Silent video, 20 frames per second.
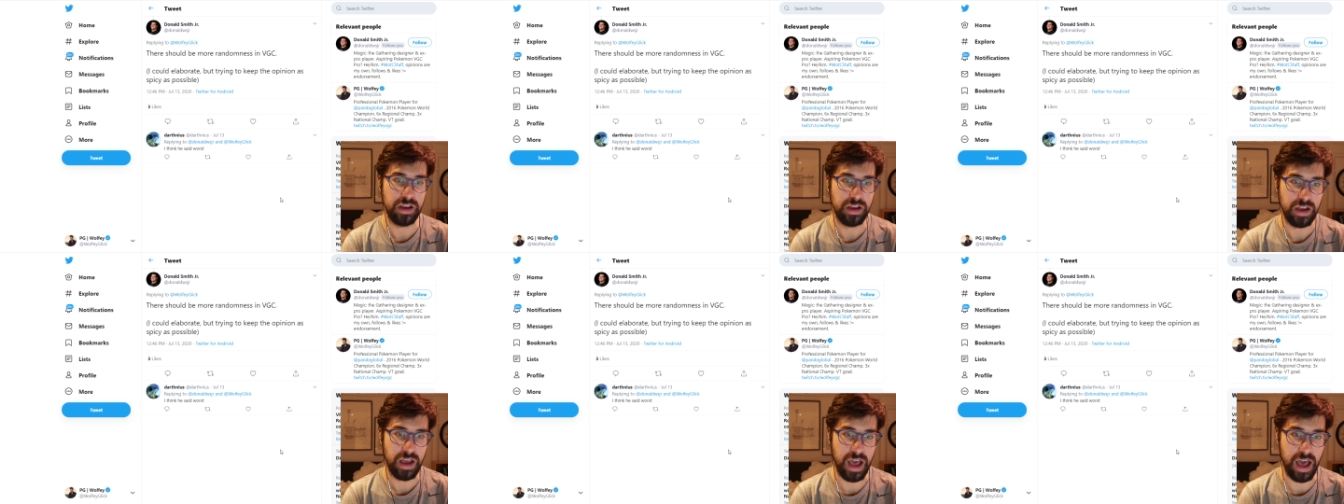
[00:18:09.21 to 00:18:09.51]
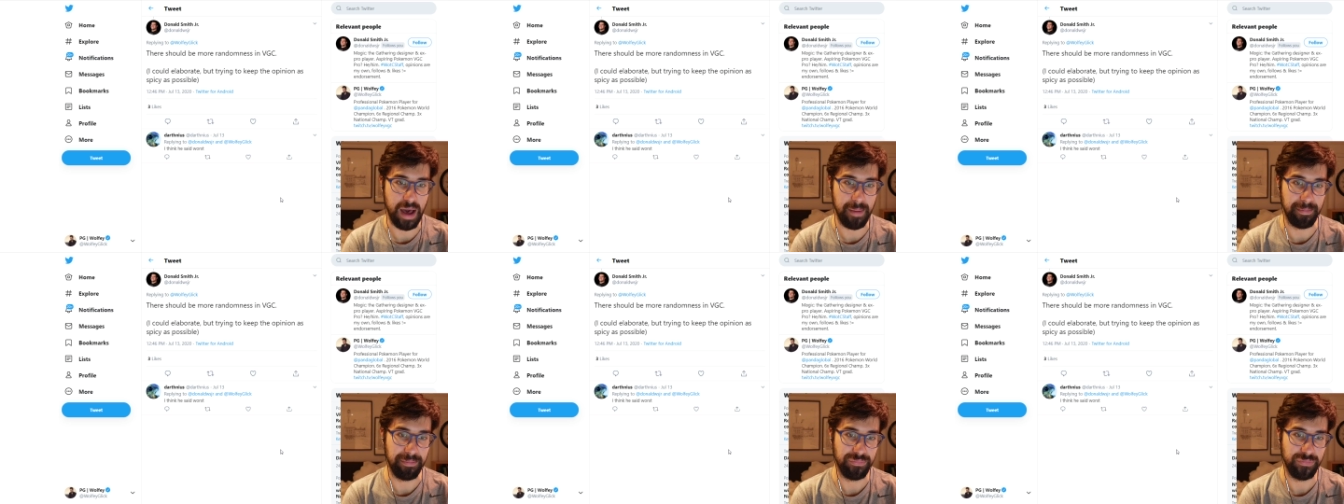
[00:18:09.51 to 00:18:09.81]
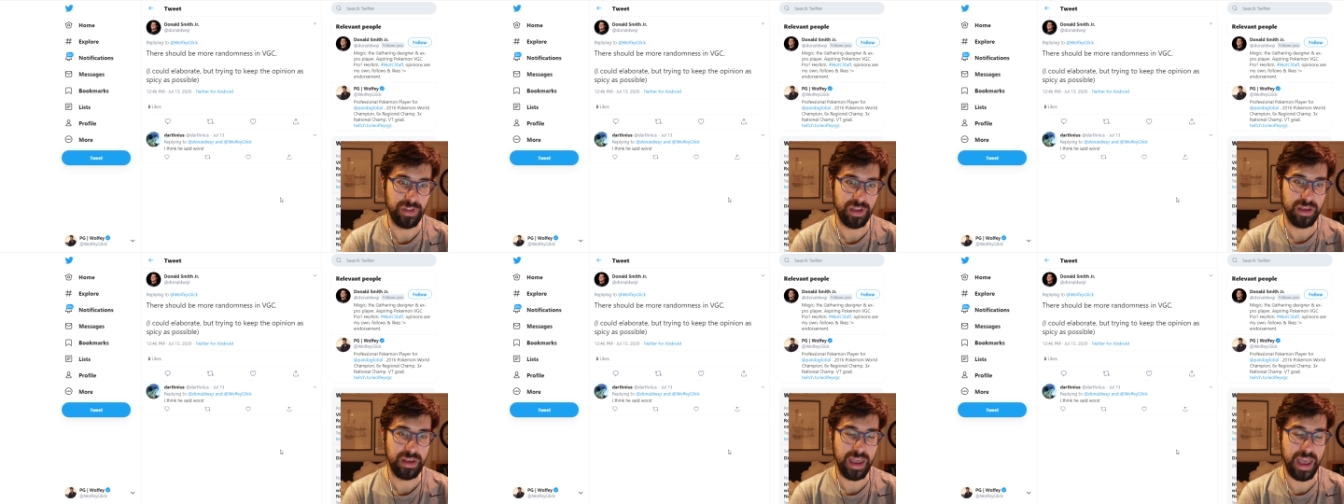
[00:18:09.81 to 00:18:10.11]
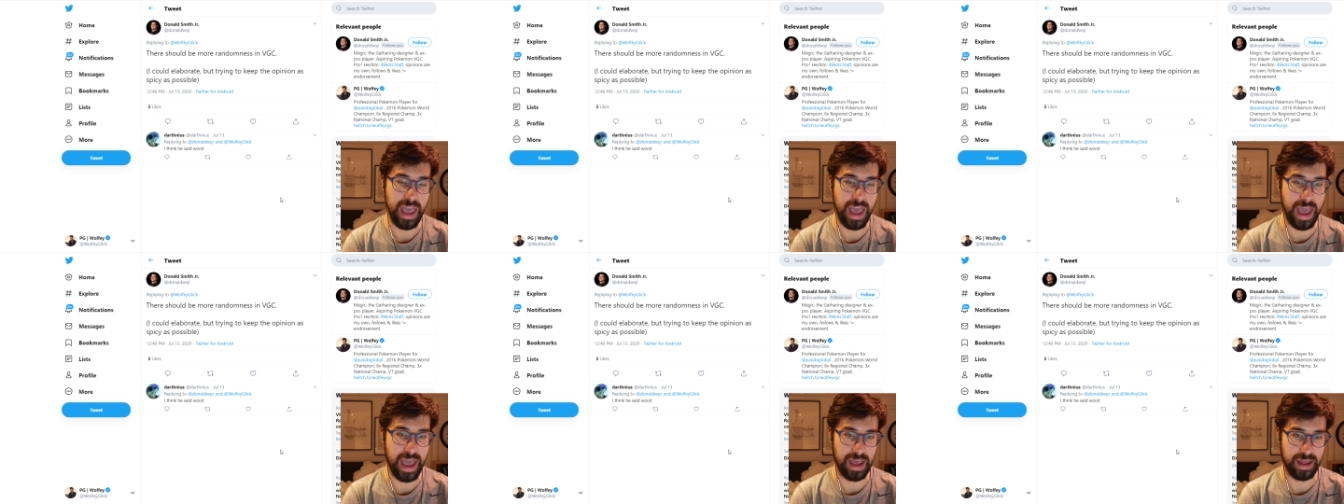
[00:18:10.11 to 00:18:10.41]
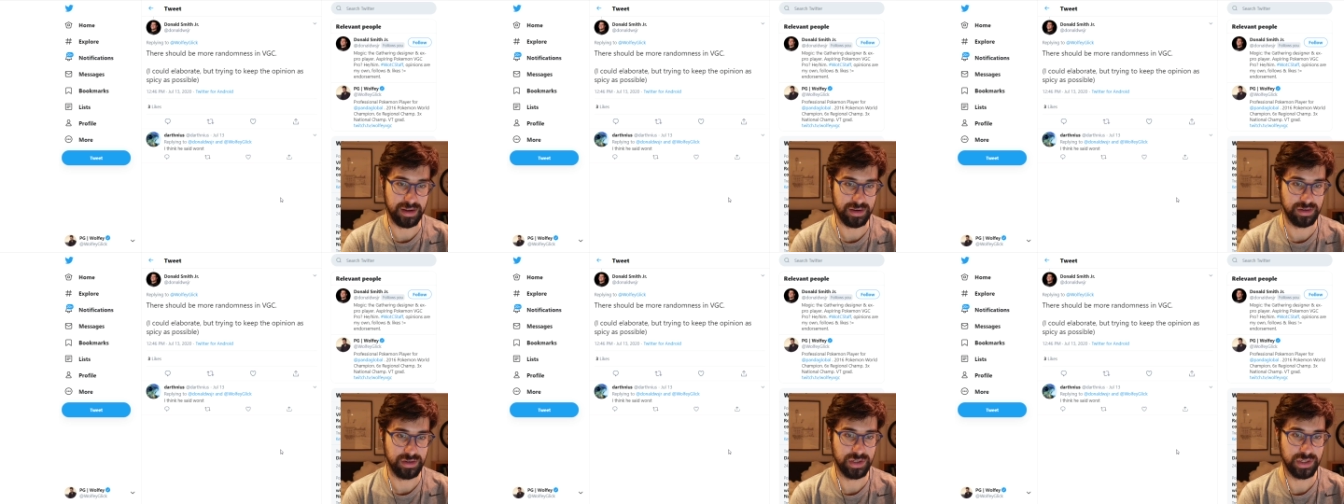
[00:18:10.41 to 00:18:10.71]
Um,
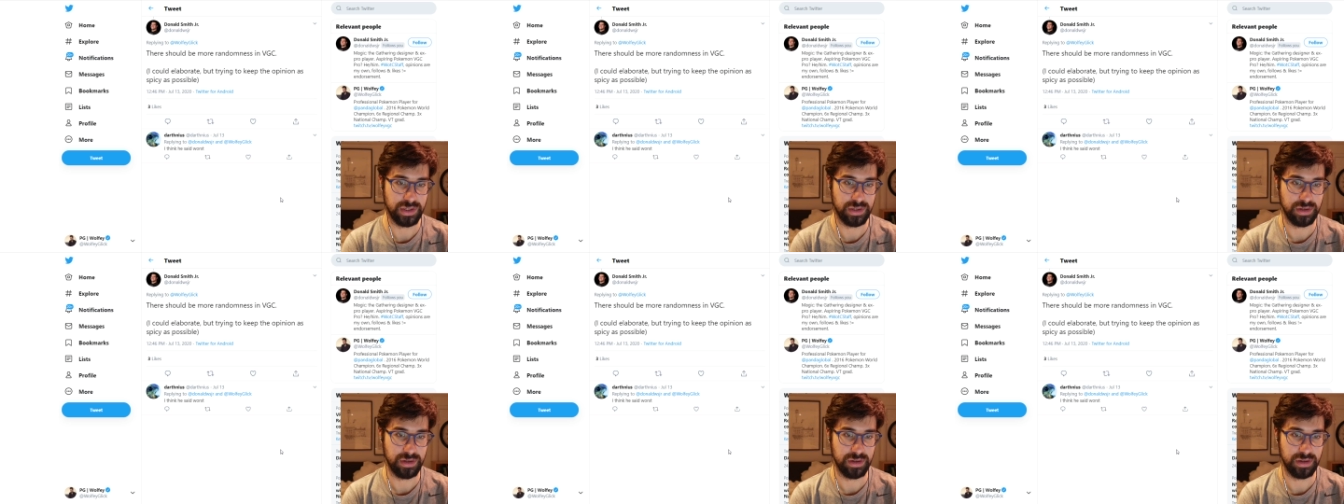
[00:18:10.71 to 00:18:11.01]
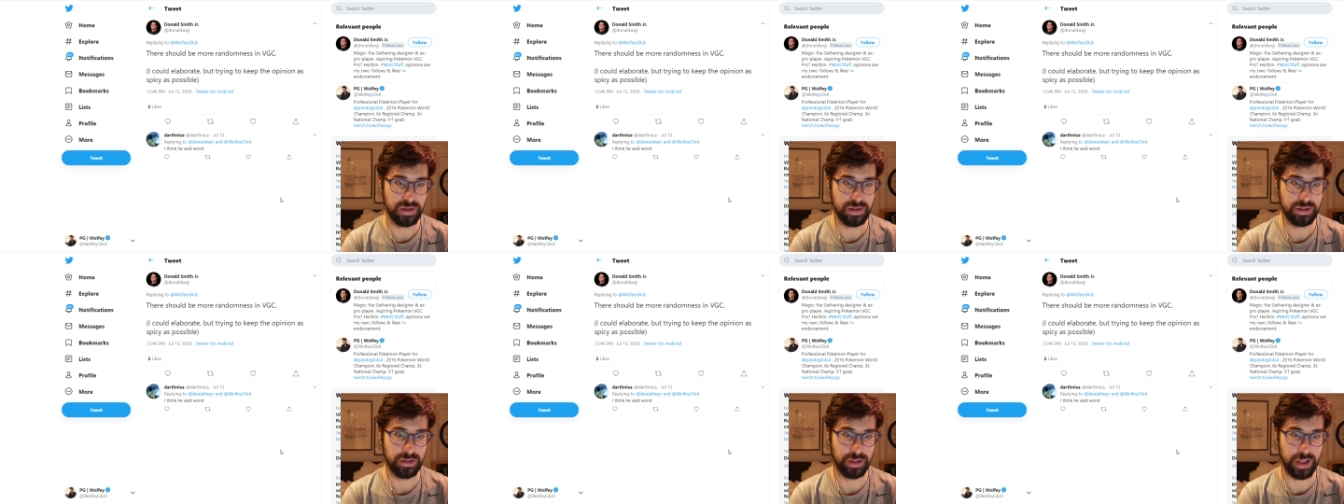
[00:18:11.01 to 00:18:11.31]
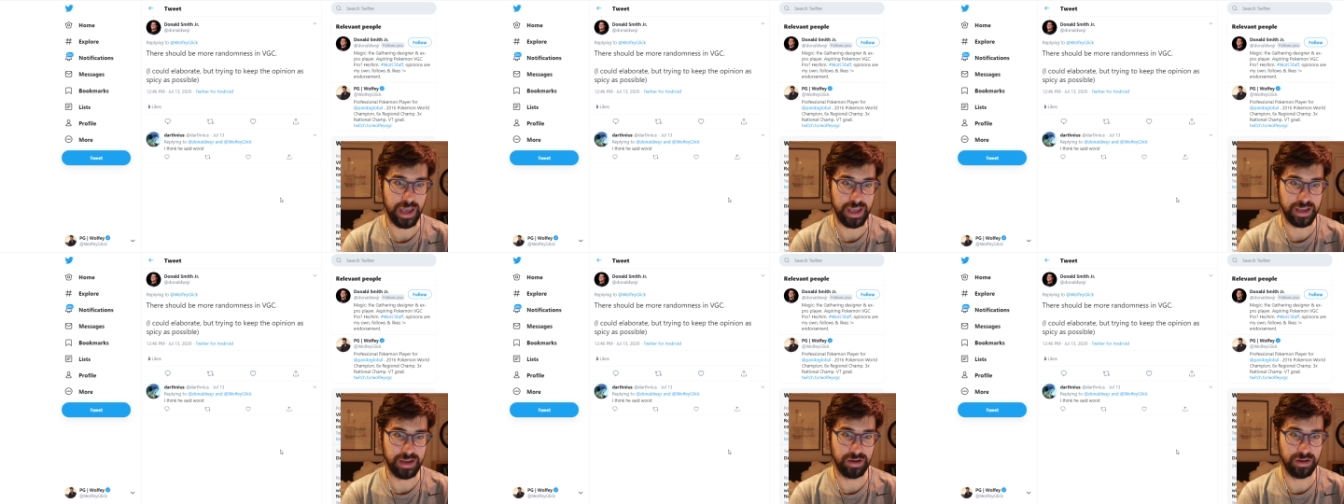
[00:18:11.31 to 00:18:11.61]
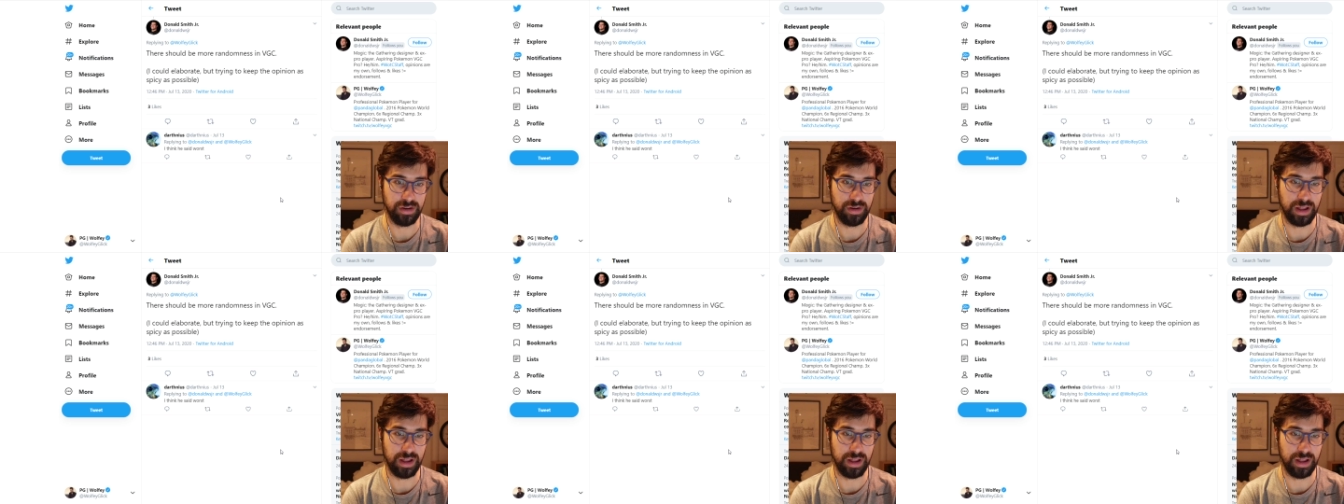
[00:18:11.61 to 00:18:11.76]
and, like,